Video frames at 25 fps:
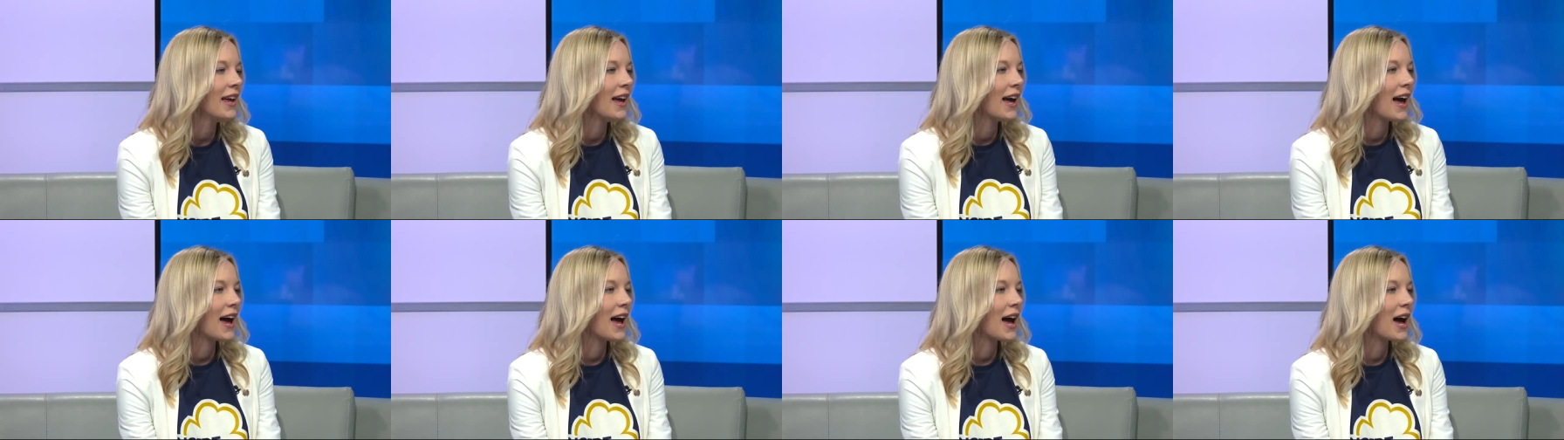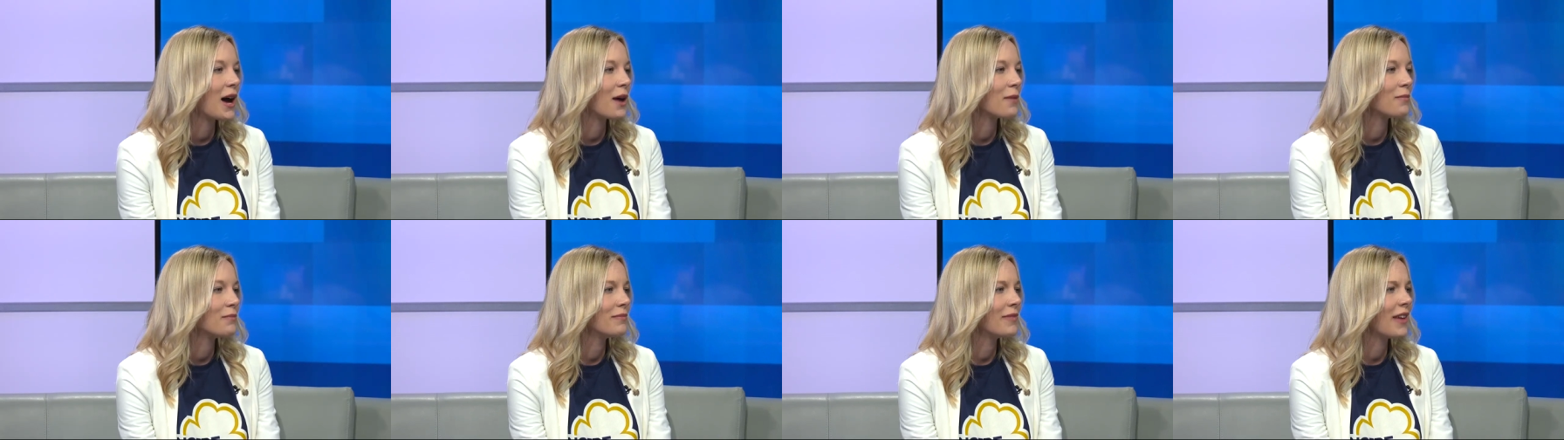
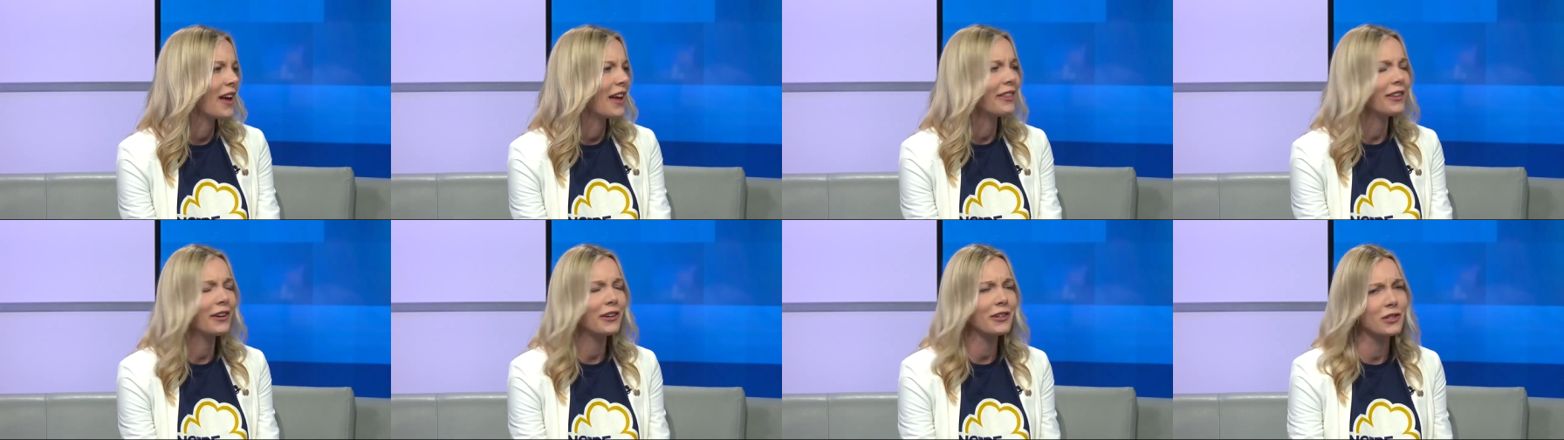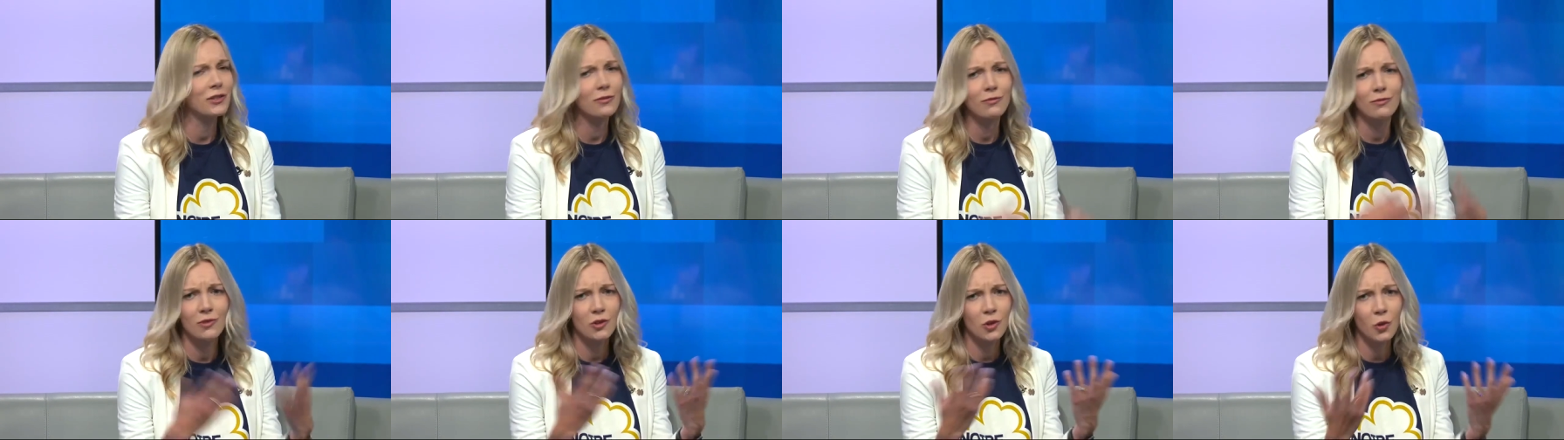Um, and
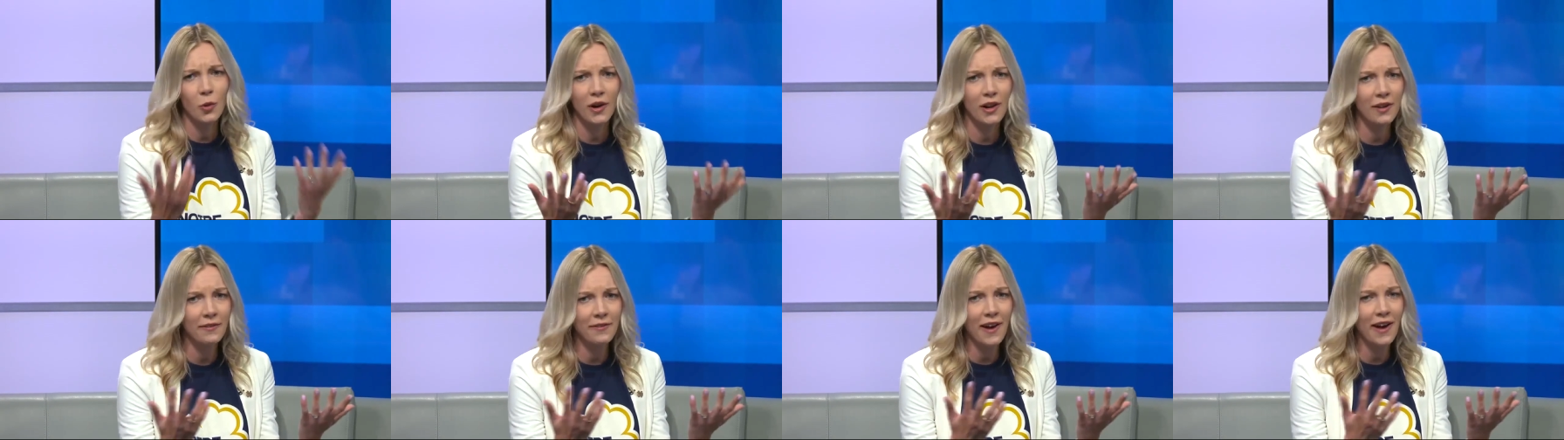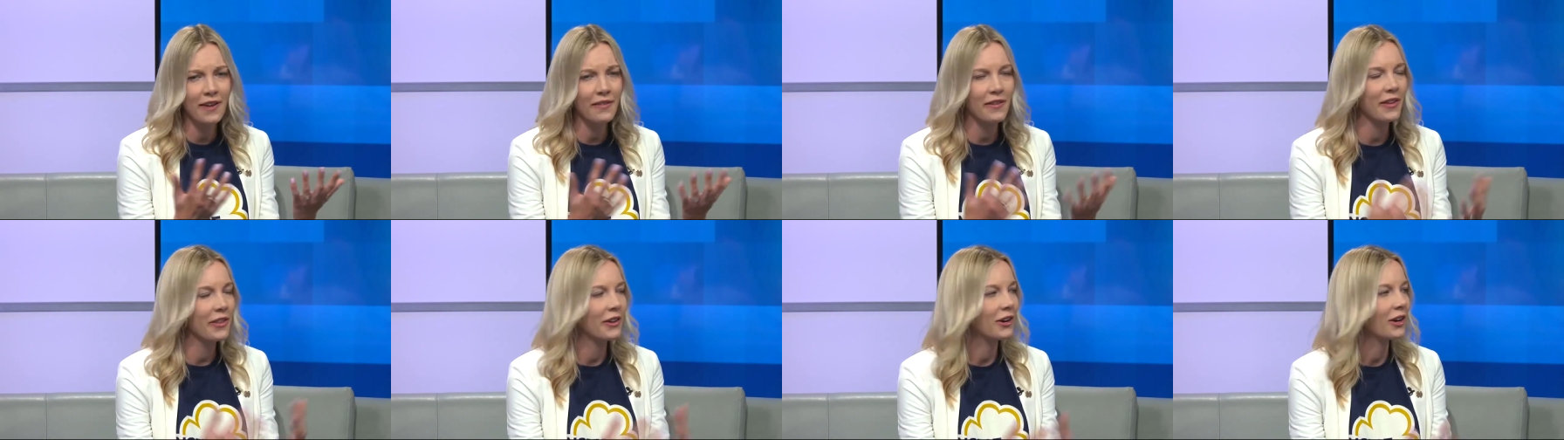there's
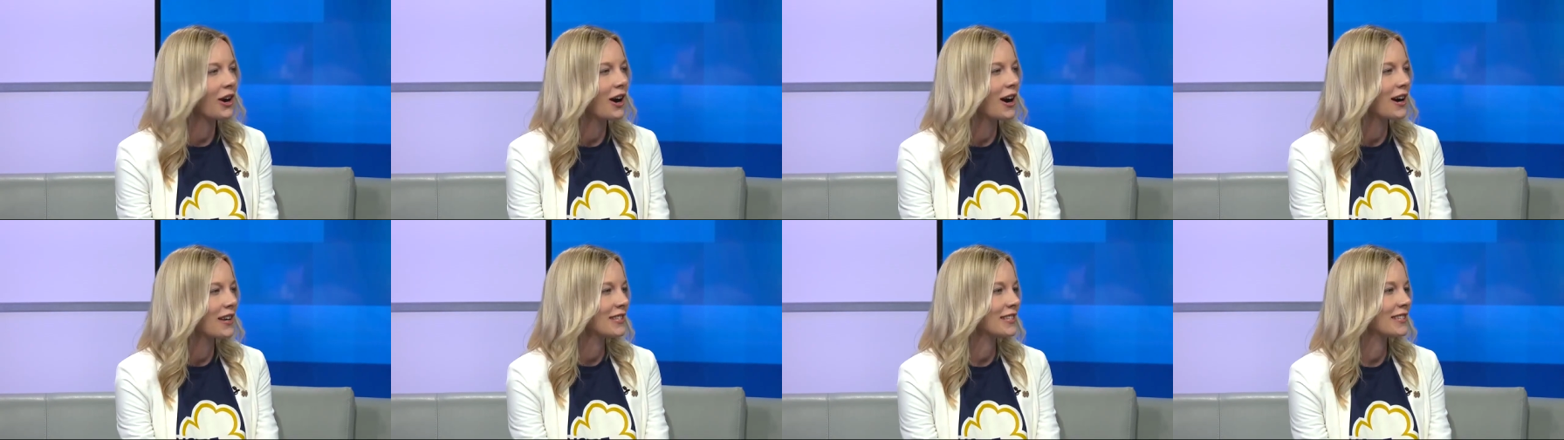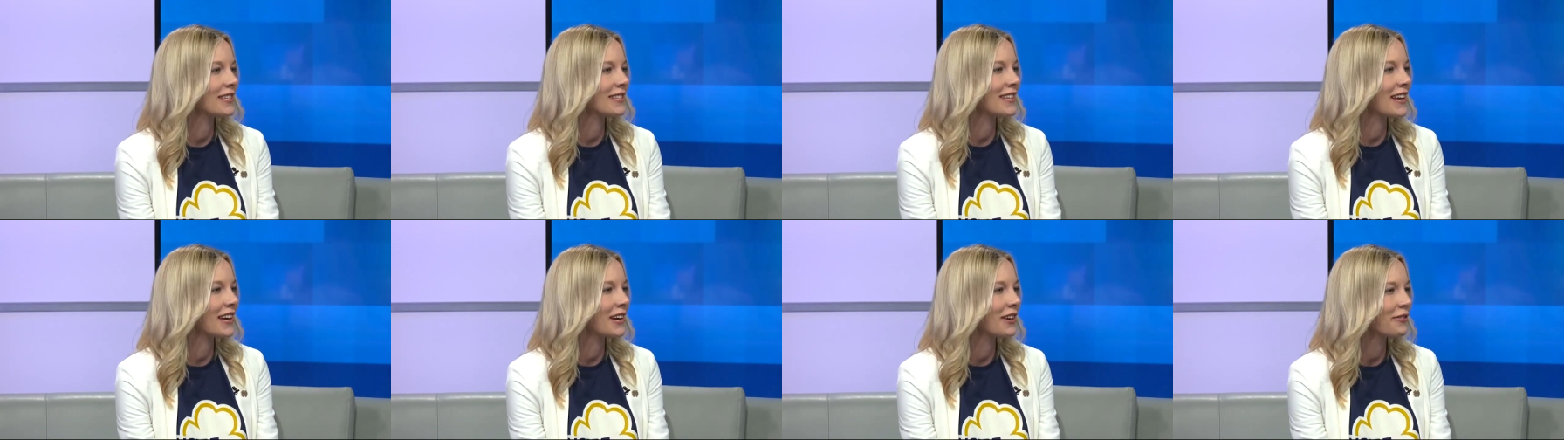25 other
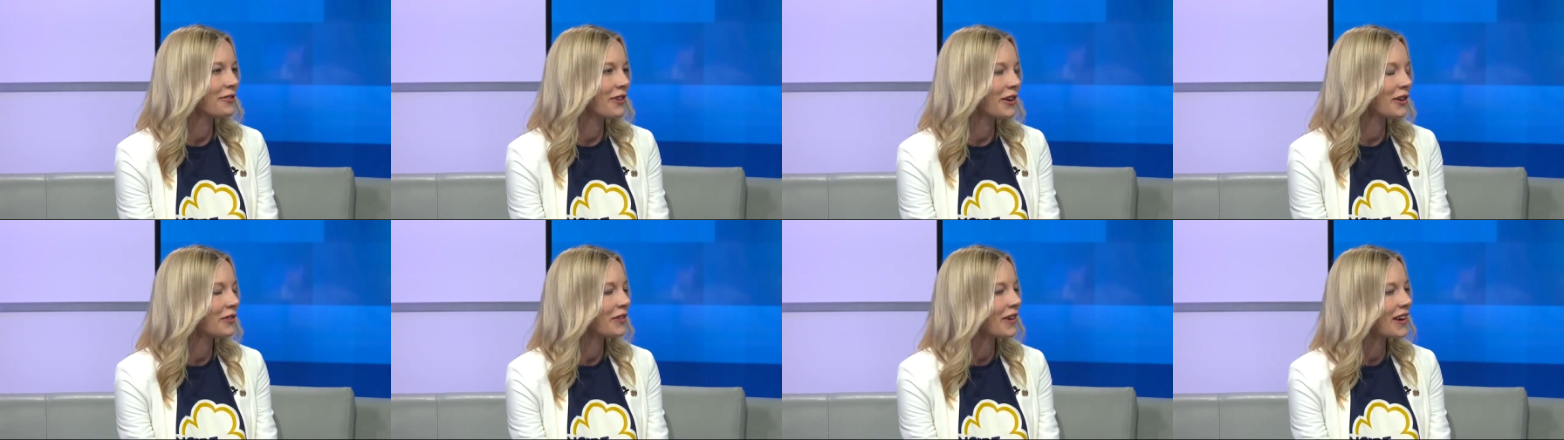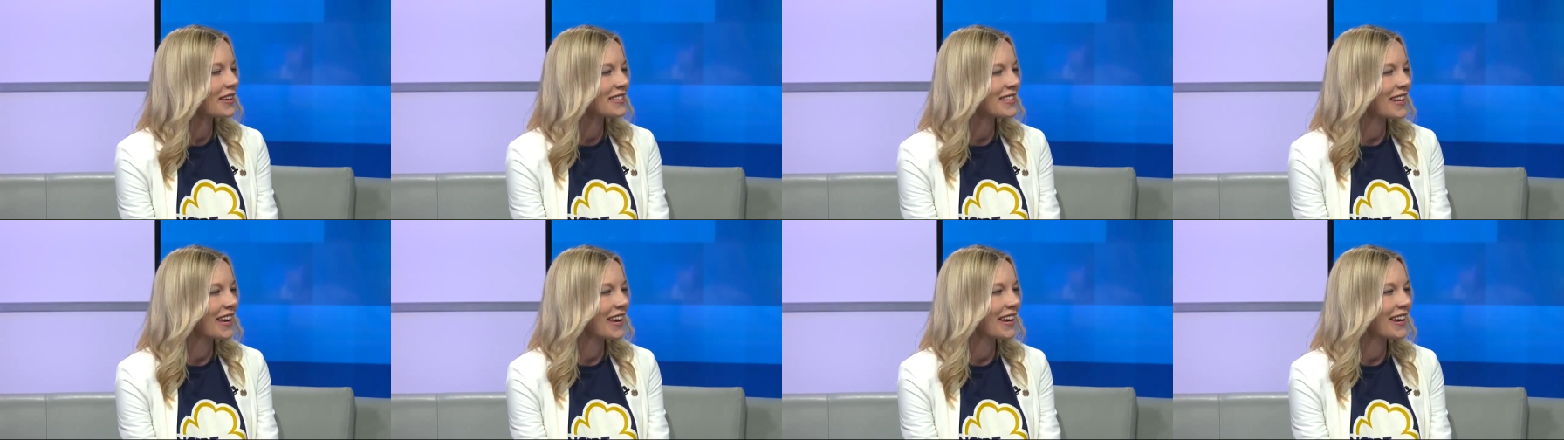causes that are
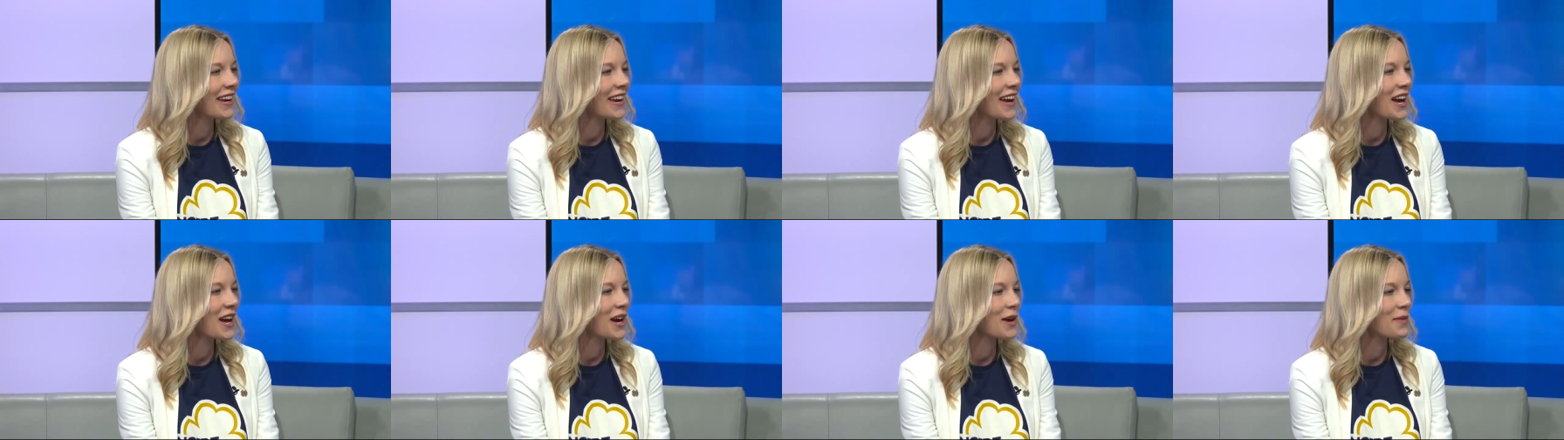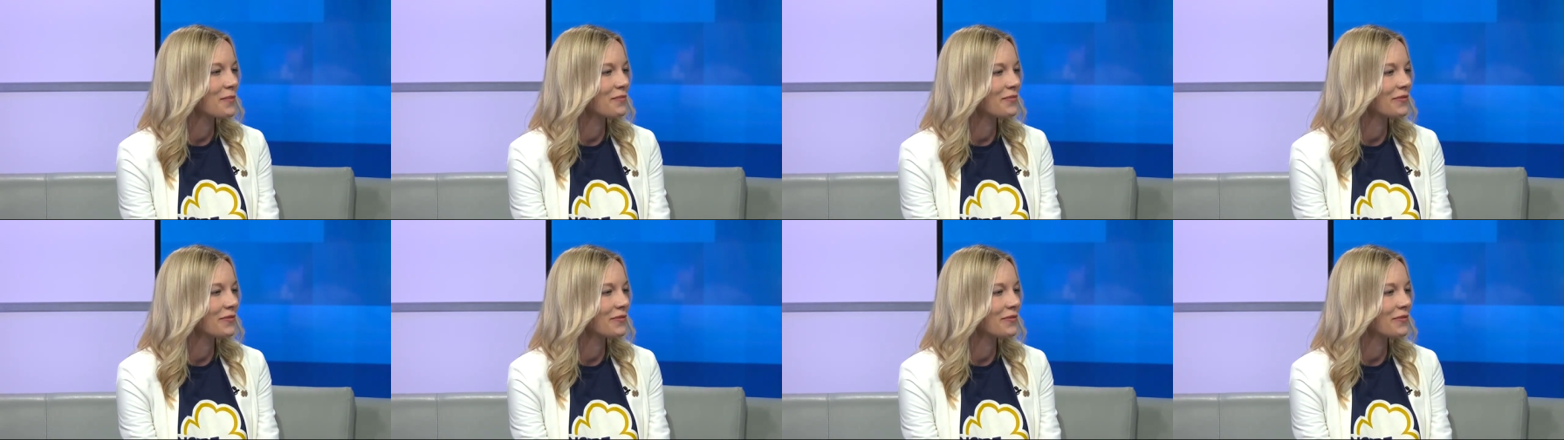fundraising amazing um, wow.